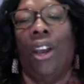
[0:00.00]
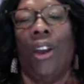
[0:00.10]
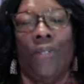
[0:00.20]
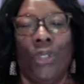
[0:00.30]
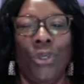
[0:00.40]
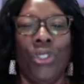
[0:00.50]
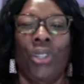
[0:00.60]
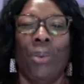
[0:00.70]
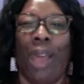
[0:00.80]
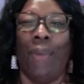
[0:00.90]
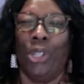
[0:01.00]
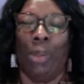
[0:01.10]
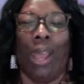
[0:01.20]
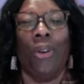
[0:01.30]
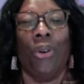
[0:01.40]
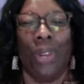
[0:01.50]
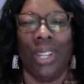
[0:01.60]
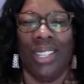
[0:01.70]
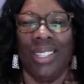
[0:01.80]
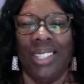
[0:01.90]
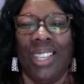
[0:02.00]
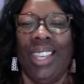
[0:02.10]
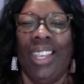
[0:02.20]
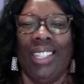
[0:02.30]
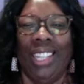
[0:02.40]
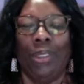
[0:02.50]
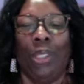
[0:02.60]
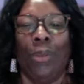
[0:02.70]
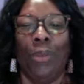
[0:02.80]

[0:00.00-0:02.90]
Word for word: of you to uh, to my audience and let okay. them